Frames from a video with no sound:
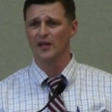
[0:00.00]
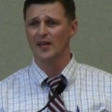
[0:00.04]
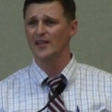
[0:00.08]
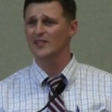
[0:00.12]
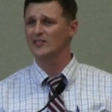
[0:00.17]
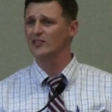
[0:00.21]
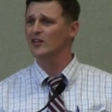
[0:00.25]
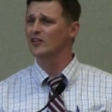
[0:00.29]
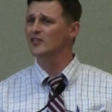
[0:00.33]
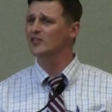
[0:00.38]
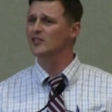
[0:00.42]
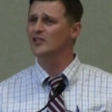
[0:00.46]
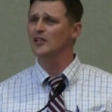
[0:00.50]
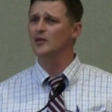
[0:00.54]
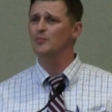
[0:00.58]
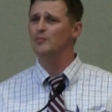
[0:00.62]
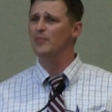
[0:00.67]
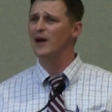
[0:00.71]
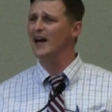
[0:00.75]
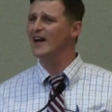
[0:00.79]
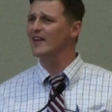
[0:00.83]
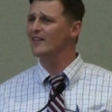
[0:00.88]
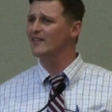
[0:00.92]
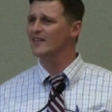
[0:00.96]
It's also
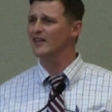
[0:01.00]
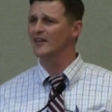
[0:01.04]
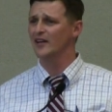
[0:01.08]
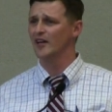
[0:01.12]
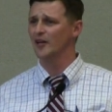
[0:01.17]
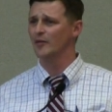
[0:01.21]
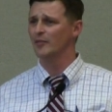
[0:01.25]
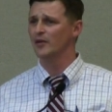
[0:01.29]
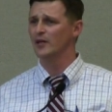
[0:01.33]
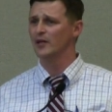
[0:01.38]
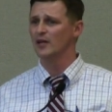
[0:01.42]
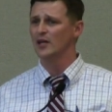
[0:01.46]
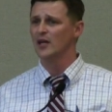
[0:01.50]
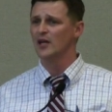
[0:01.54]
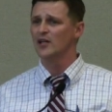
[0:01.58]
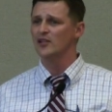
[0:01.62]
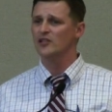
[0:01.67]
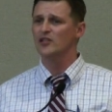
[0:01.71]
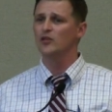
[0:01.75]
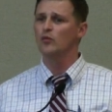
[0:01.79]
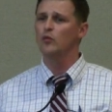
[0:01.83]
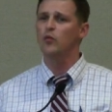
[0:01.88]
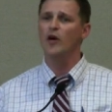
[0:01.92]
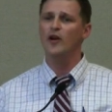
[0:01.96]
a bathtub.
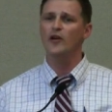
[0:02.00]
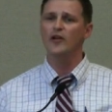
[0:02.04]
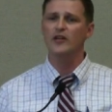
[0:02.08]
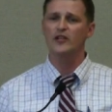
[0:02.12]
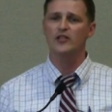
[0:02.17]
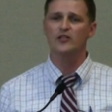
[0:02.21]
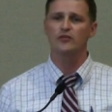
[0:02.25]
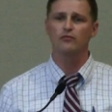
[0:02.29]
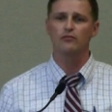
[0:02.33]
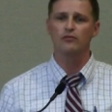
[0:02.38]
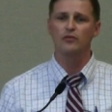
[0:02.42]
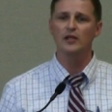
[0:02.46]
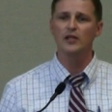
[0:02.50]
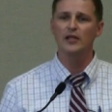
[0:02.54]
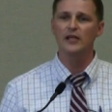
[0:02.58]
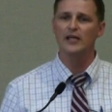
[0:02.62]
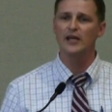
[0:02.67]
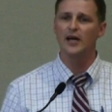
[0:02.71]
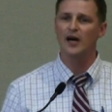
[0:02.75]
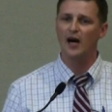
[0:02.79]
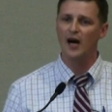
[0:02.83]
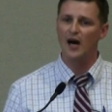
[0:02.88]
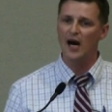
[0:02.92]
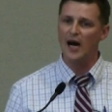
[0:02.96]
So the water gets
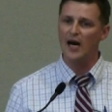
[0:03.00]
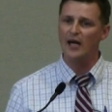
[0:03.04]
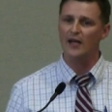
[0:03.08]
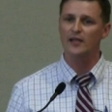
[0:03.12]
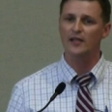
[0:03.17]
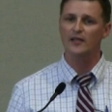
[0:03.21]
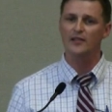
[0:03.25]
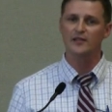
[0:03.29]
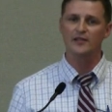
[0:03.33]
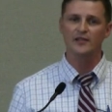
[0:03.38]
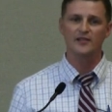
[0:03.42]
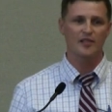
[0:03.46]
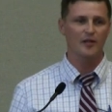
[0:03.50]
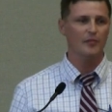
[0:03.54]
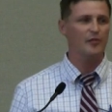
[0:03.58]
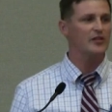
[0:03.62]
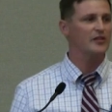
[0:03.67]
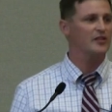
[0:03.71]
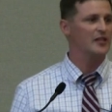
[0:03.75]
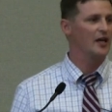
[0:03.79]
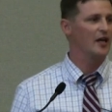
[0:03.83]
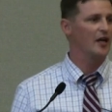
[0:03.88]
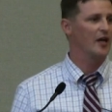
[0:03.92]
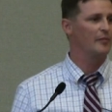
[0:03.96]
really hot in the
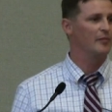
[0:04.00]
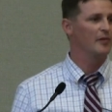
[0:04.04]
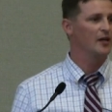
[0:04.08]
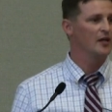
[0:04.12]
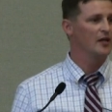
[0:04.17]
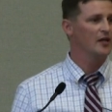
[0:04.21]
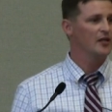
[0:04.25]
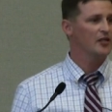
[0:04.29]
summertime.